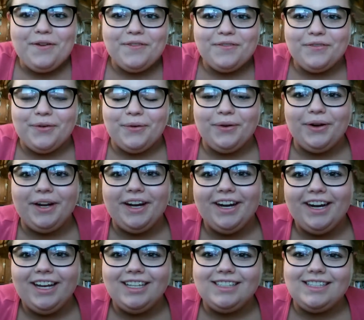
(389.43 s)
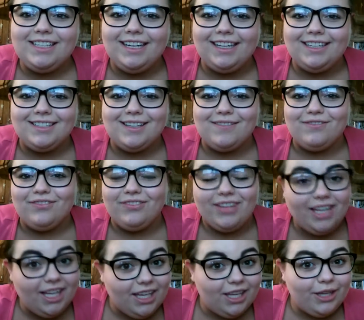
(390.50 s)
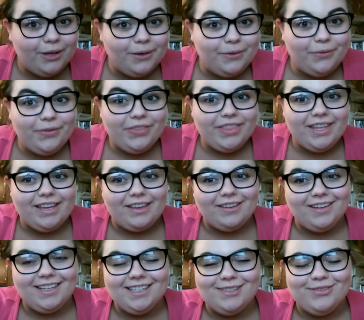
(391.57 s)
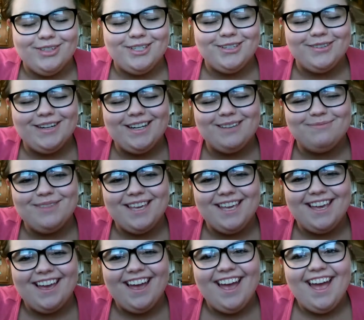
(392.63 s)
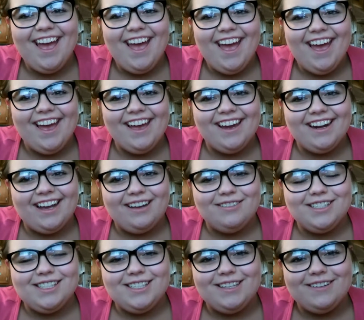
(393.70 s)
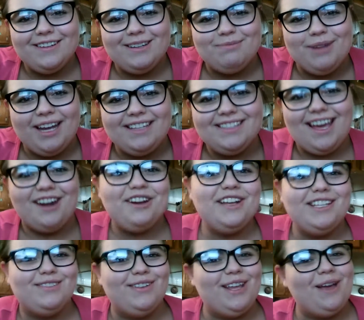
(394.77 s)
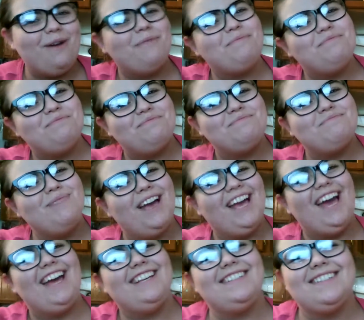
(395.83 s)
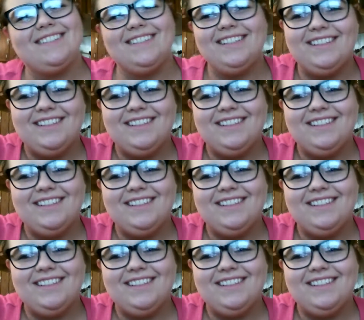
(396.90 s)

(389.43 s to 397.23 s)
for today's video. Thank you guys for joining me, and I will see you in my Saturday's video. Bye guys!